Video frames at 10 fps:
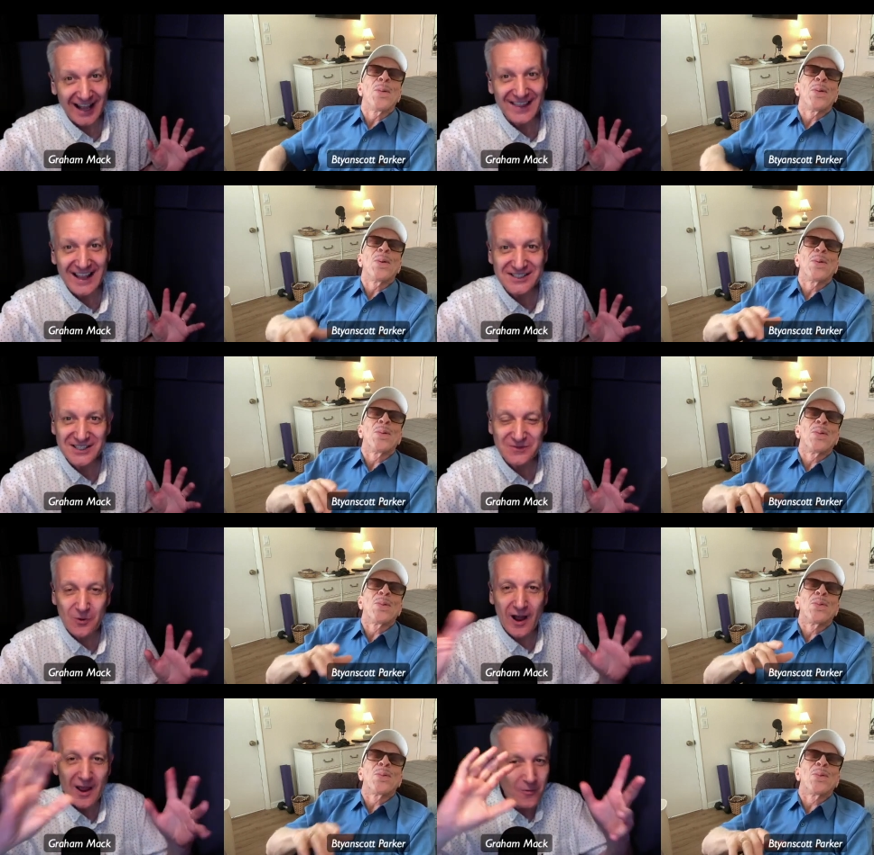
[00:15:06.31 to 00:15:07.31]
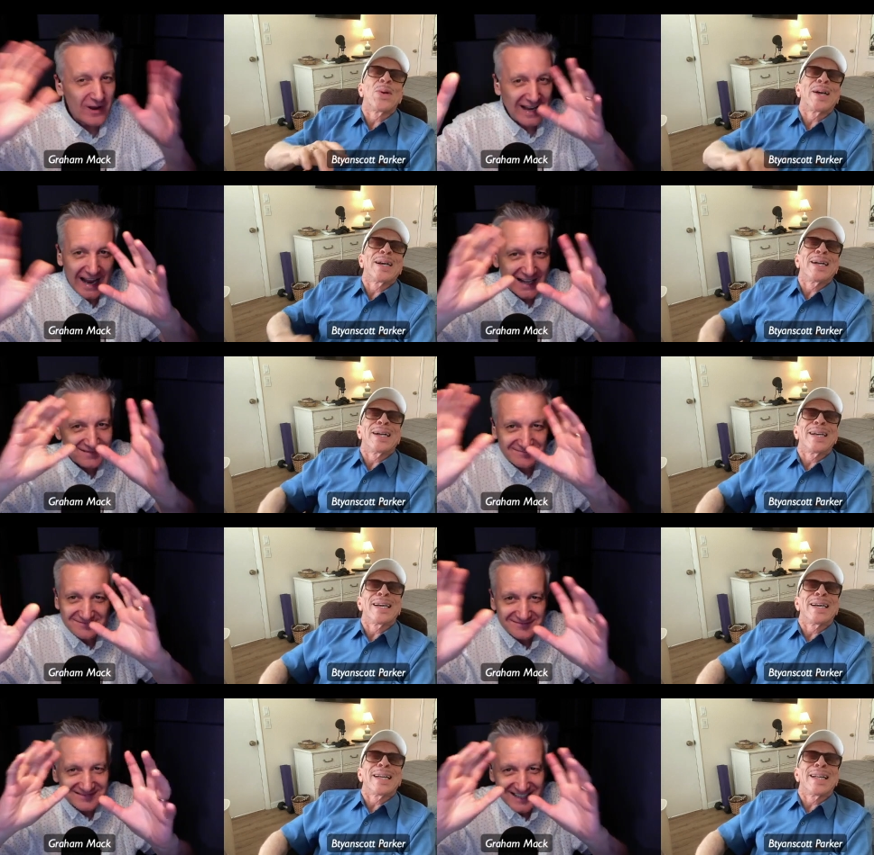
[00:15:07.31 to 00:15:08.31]
Speaker 1: And this is why we get
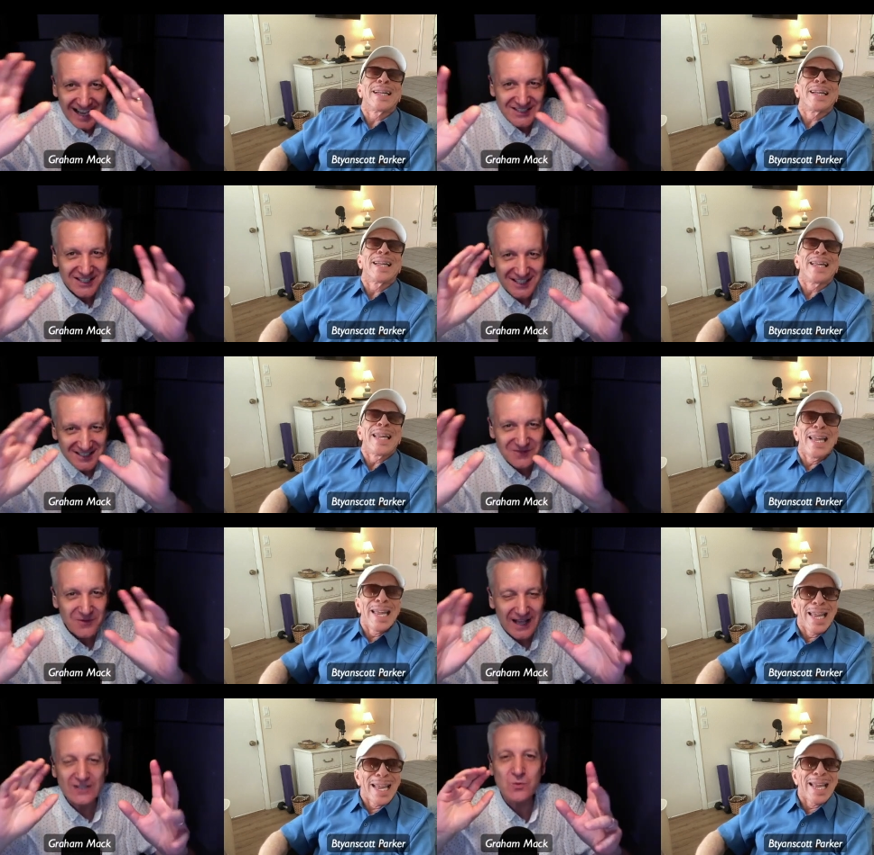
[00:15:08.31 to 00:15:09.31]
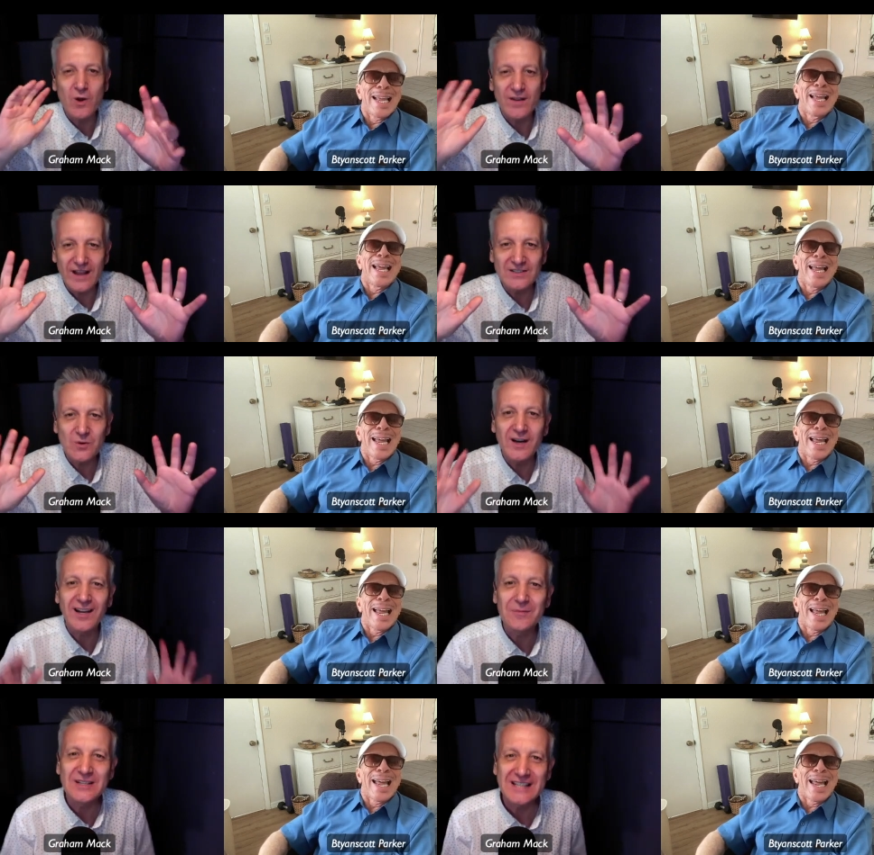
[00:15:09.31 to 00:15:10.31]
So this is that's where
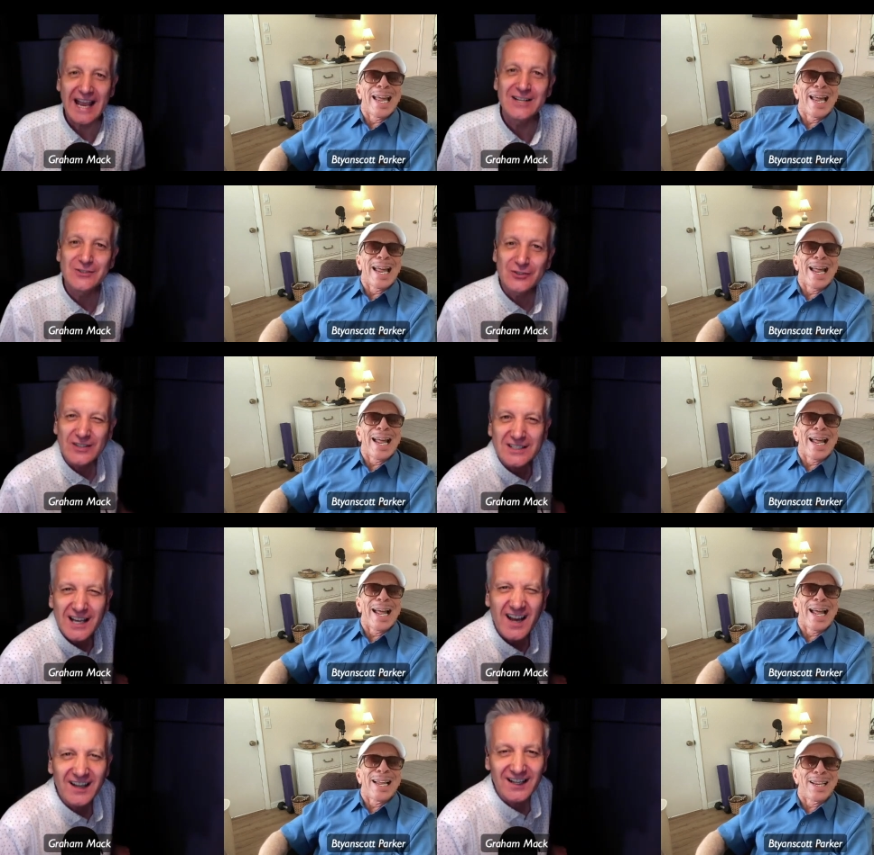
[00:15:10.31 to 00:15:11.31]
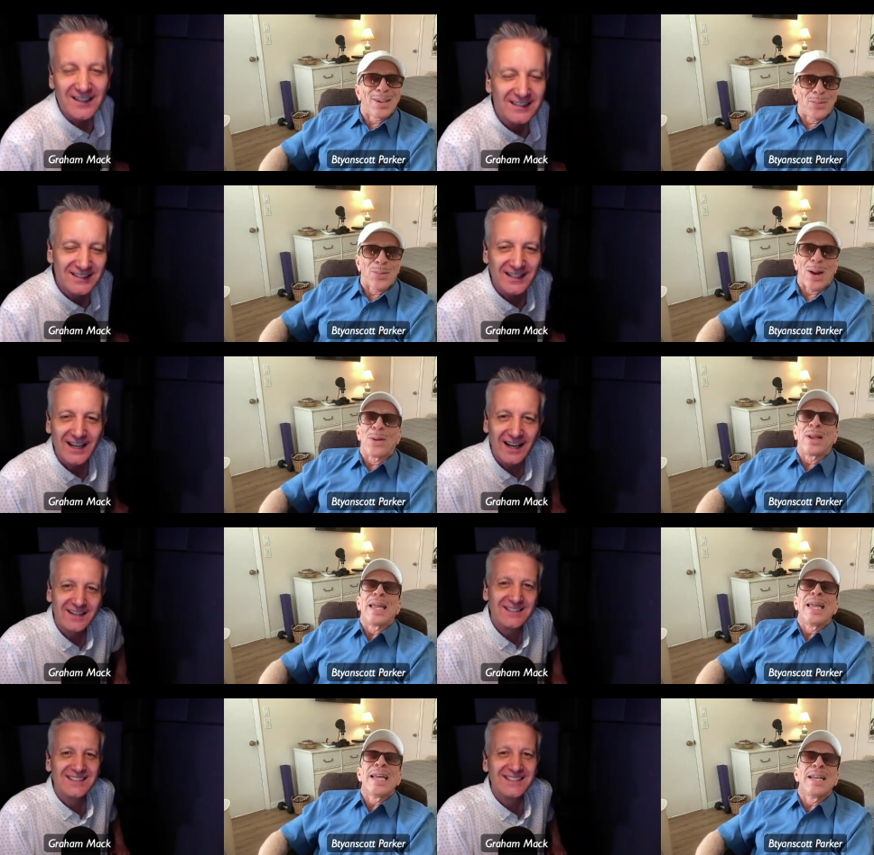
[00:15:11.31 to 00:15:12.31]
it can be dangerous, can't it?
Speaker 2: Yeah.
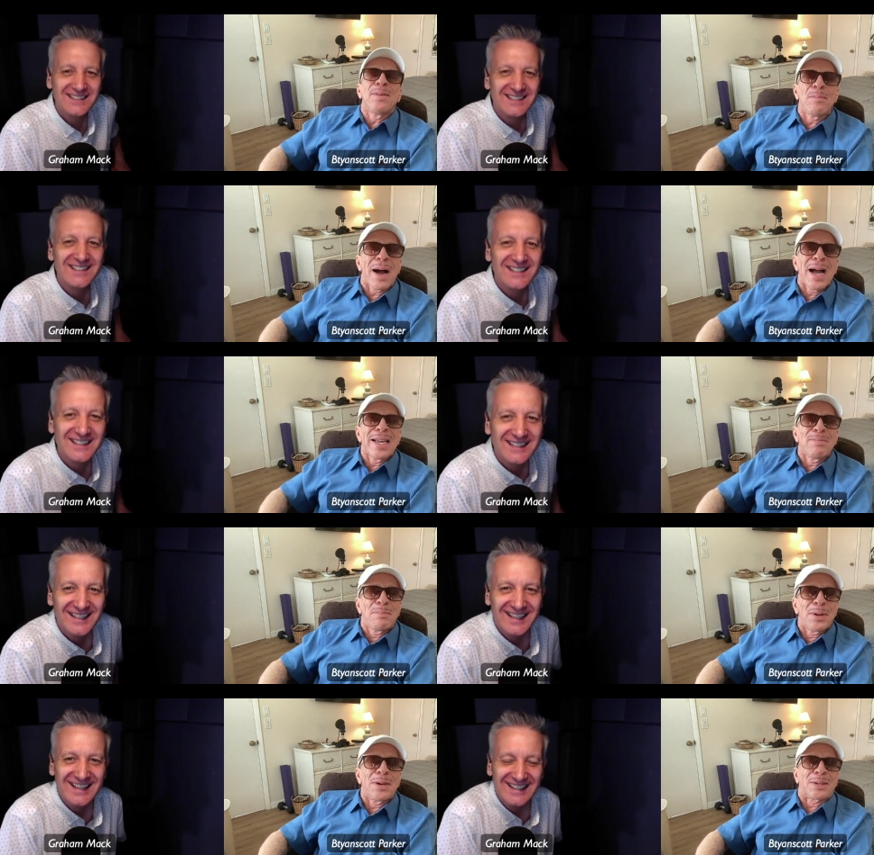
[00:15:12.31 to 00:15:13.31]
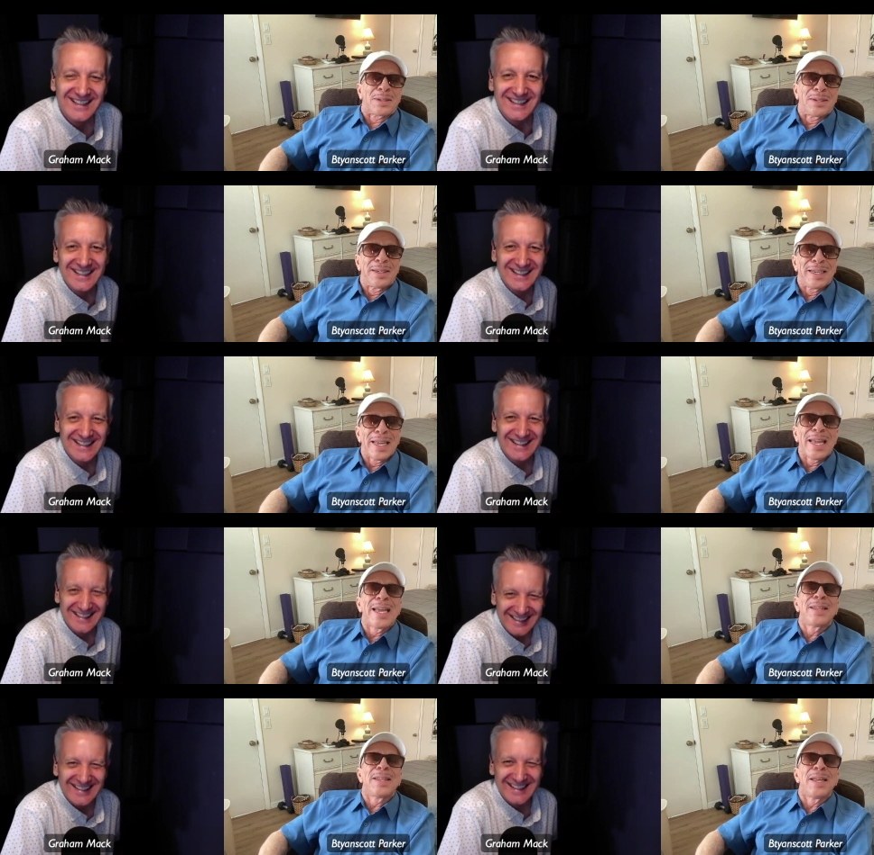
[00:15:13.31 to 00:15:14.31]
In my book,
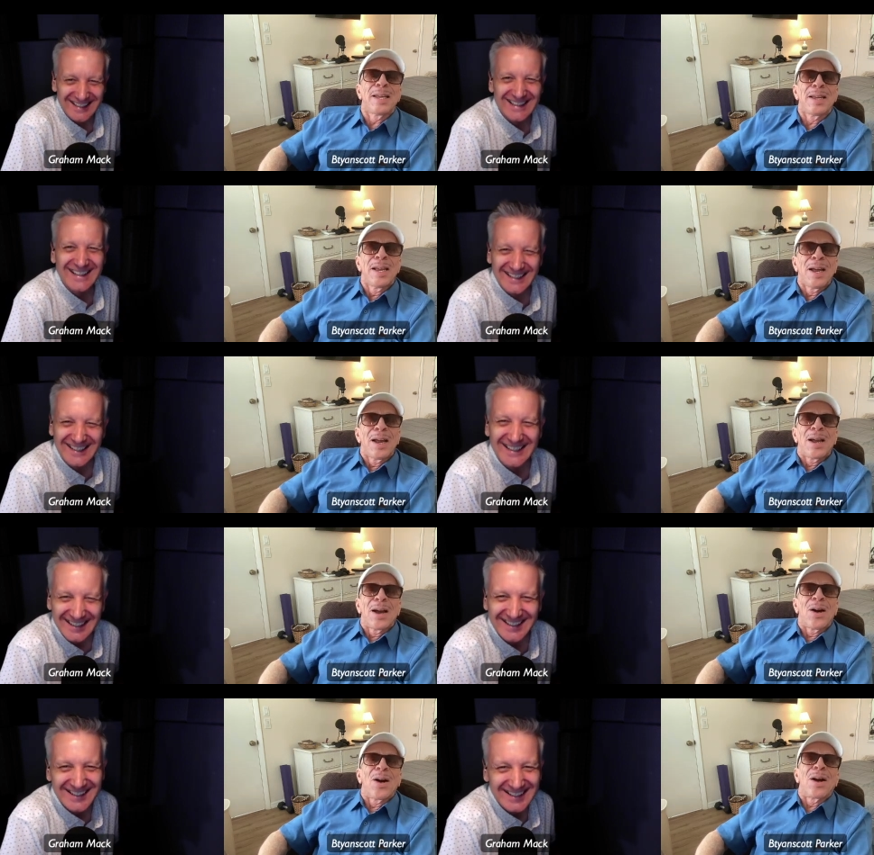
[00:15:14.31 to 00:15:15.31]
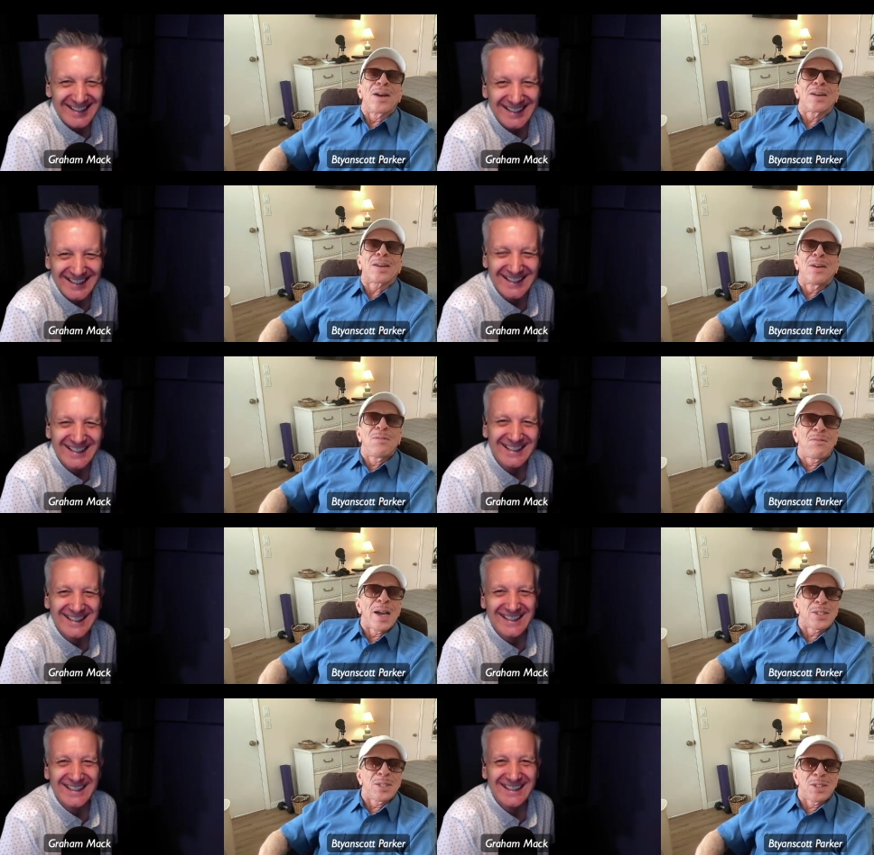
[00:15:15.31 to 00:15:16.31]
in the
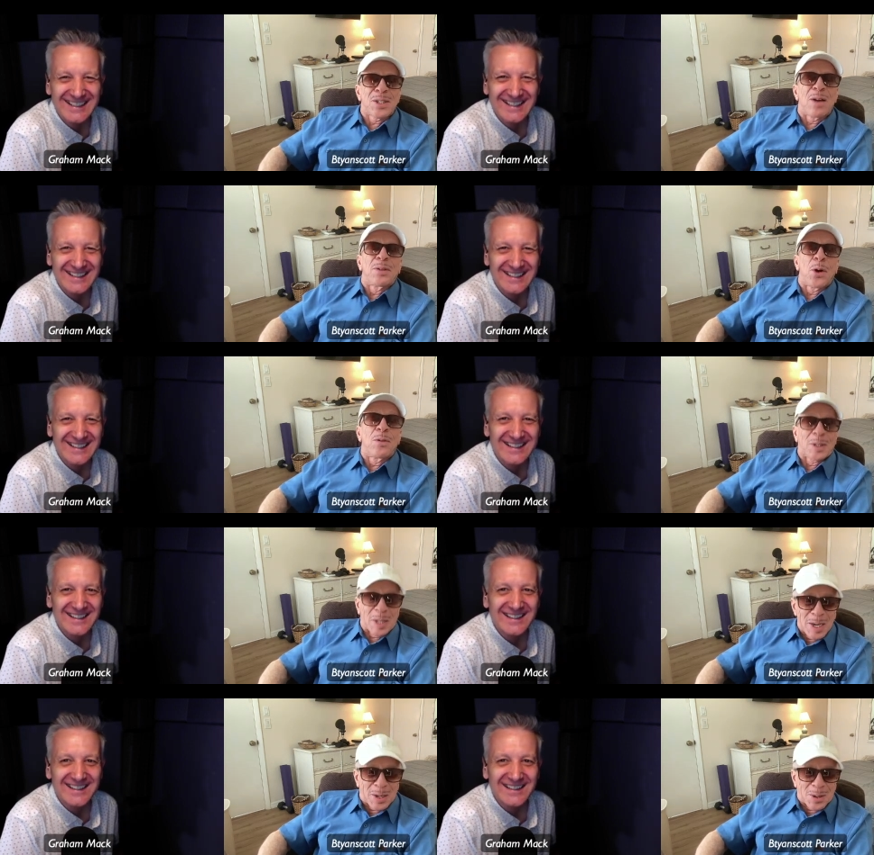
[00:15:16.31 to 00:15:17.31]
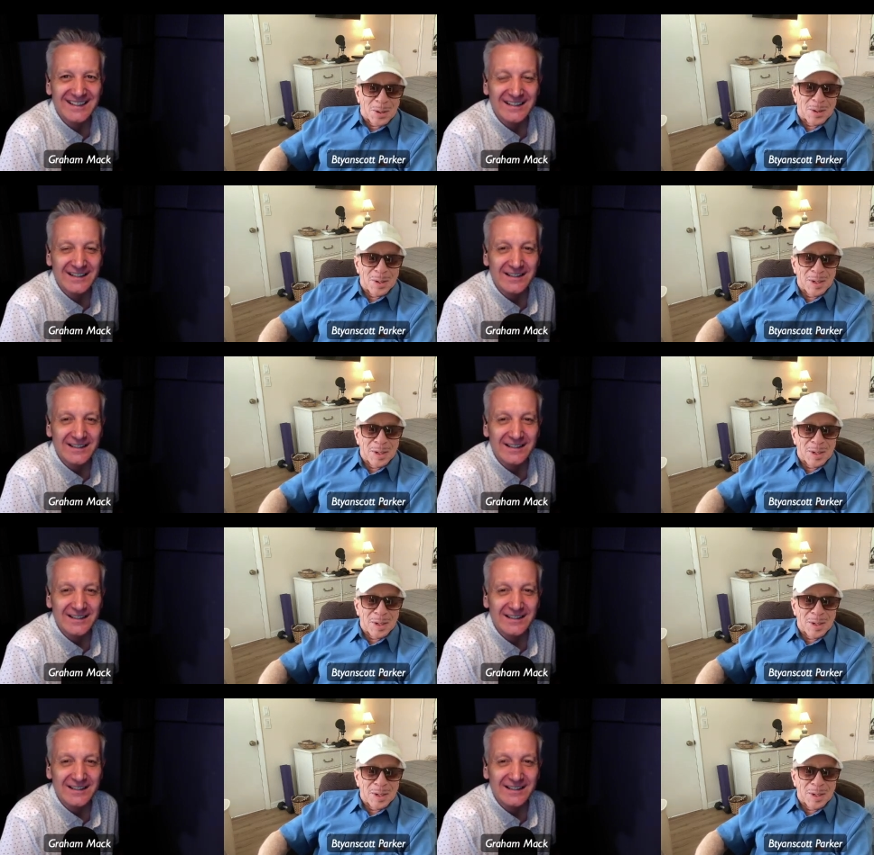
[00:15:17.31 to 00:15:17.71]
Confessions of an Overthinker,